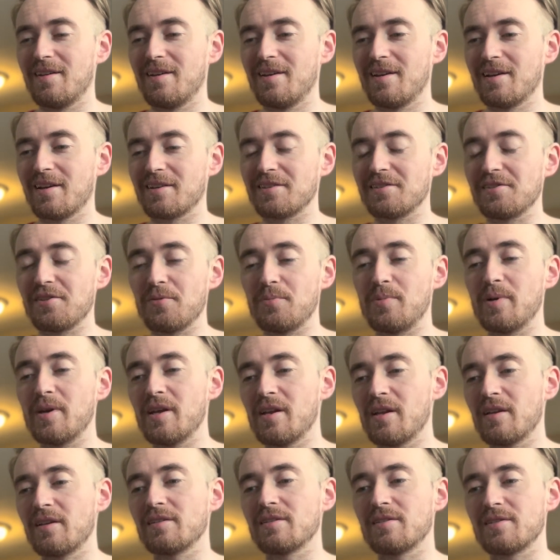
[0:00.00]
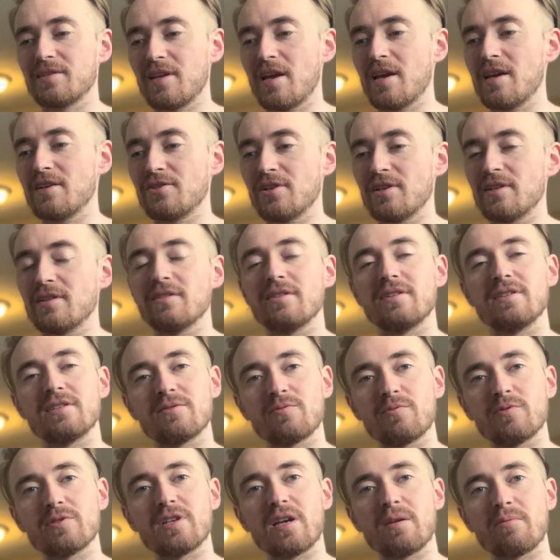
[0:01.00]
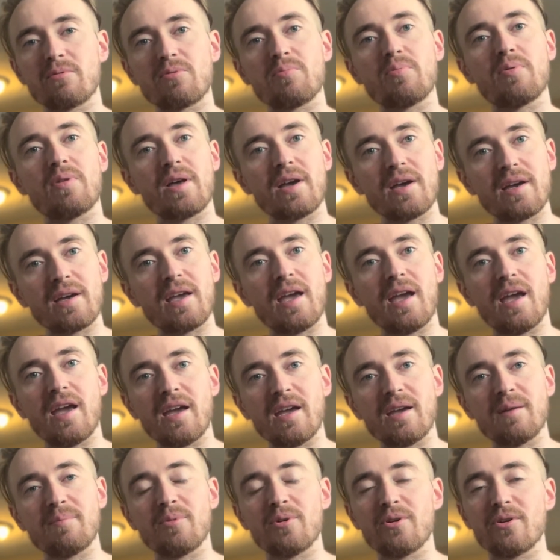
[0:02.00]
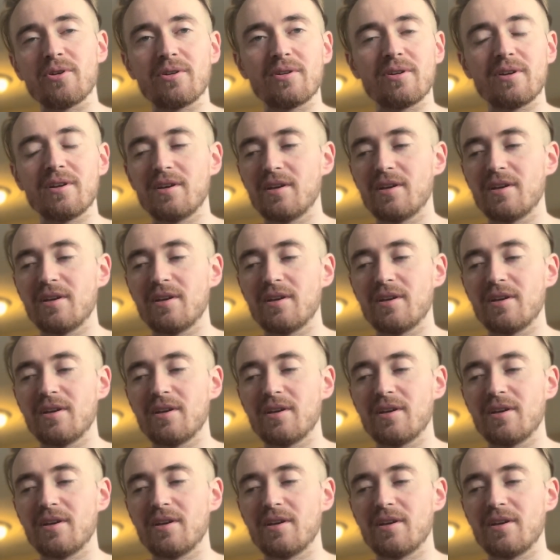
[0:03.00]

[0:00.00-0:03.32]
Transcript: because in the beginning stage, I at least was able to play a game, or